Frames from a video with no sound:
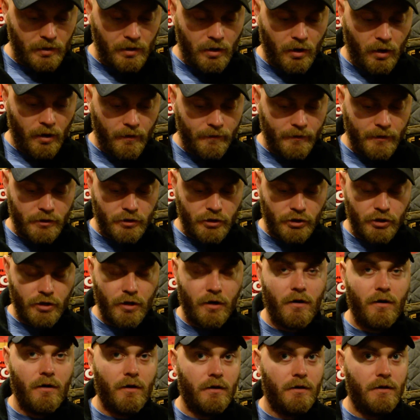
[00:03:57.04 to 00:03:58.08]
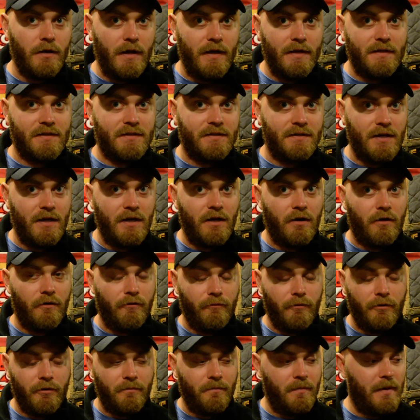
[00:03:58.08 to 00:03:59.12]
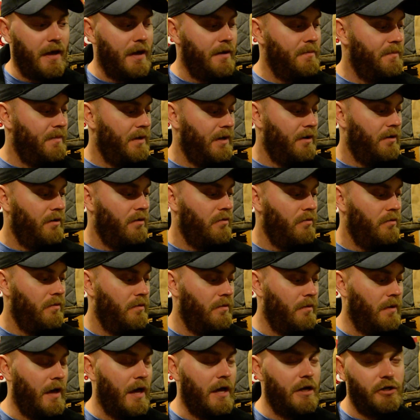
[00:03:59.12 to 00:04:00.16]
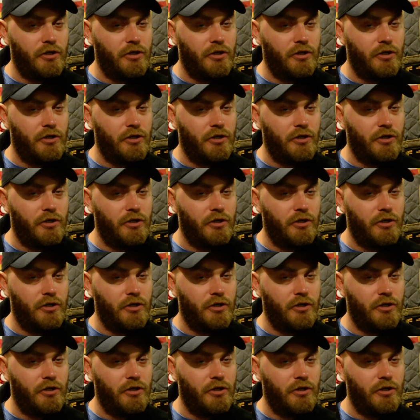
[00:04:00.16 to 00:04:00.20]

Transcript: On the chart, it said with my bow, I